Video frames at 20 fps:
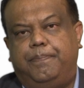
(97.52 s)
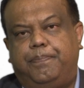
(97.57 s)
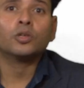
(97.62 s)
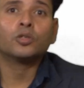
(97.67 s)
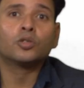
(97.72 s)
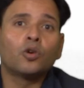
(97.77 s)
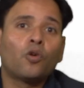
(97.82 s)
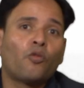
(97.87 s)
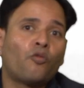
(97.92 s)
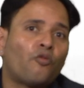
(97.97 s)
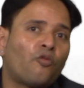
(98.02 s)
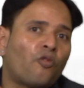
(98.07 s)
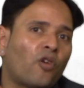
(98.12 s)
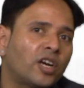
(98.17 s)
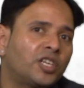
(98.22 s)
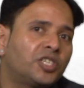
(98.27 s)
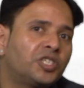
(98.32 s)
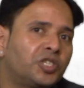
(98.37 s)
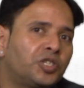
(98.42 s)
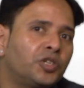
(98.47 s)
So,
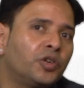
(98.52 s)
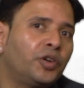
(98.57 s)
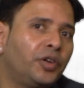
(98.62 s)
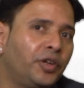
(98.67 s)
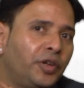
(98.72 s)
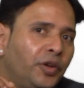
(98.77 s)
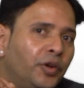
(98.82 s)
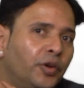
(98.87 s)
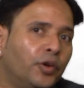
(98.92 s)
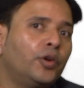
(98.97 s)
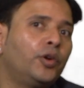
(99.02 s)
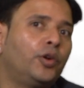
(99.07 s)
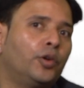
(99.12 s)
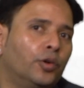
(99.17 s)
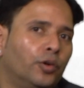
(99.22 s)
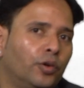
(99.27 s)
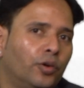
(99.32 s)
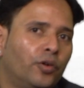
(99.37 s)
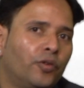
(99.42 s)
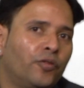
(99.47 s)
what should you
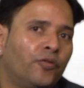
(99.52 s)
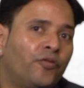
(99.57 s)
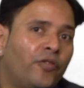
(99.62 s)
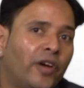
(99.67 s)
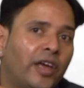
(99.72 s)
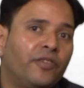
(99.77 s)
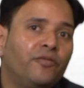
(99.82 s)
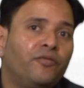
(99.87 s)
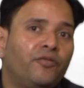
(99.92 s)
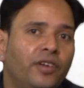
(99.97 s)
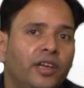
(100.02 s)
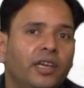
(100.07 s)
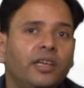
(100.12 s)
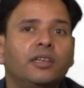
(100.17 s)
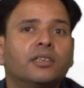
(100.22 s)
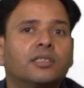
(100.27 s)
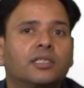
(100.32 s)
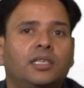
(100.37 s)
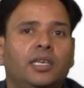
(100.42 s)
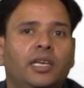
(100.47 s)
do when we
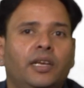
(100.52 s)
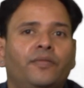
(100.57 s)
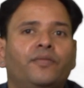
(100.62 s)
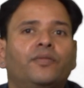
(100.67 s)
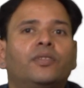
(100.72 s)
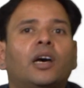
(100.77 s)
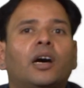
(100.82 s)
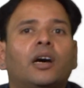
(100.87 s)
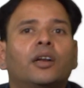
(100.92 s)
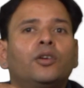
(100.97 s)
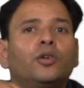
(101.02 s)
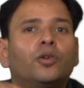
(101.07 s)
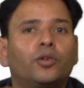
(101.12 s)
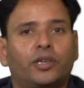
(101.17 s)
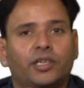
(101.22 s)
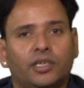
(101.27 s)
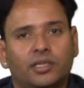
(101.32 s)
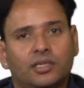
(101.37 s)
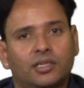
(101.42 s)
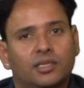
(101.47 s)
receive the
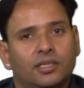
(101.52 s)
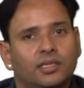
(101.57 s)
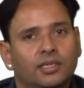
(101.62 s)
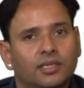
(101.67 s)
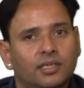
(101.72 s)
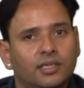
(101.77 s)
notice?